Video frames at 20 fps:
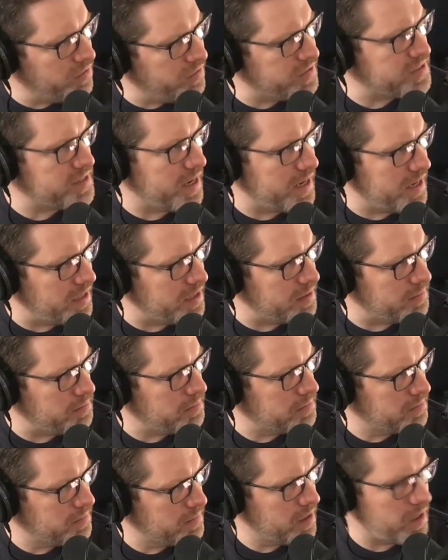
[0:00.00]
over
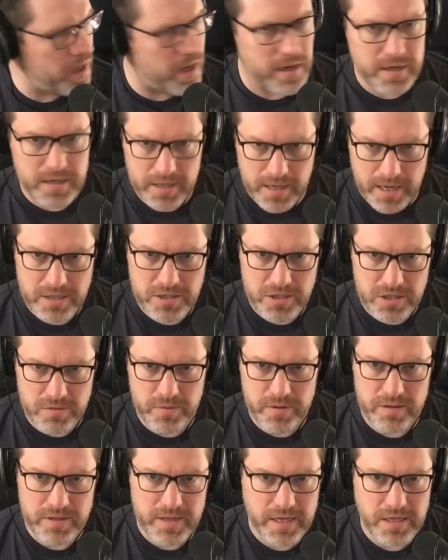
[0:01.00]
time, our
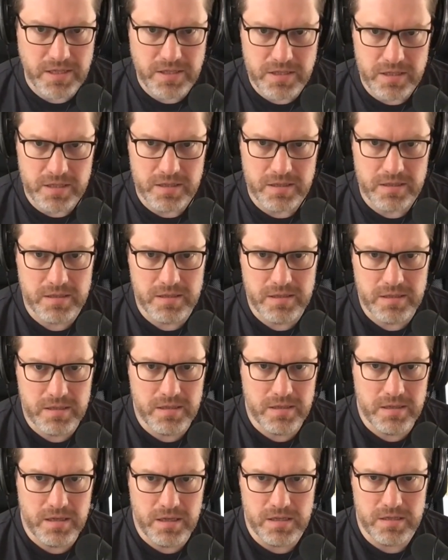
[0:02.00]
connection with nature
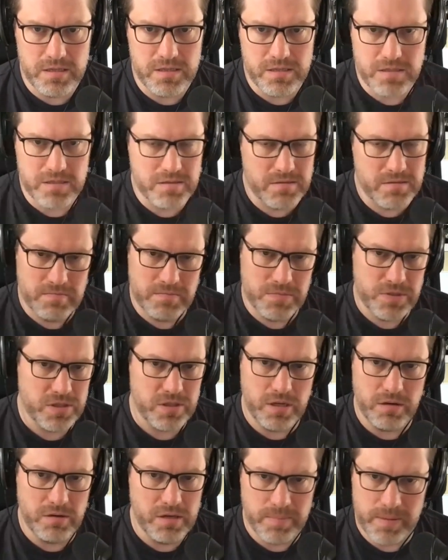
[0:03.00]
has
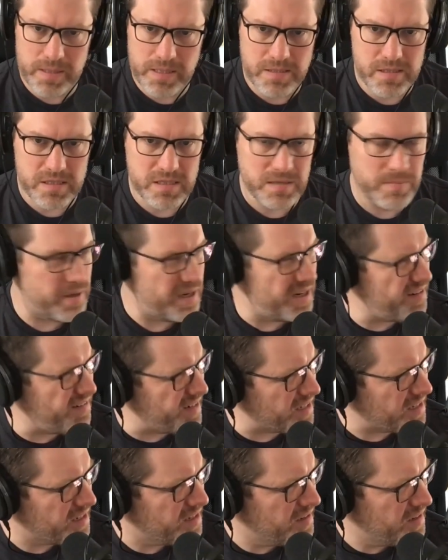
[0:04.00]
slowly been
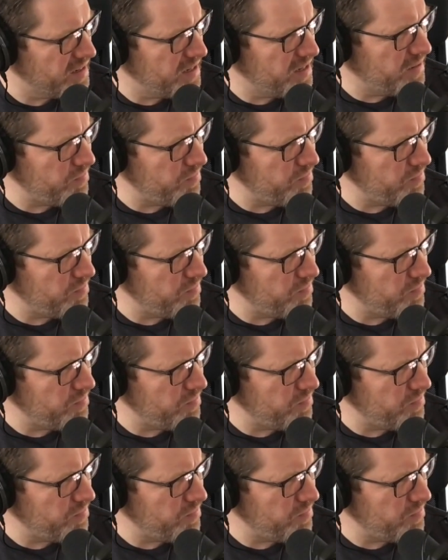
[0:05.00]
disappearing.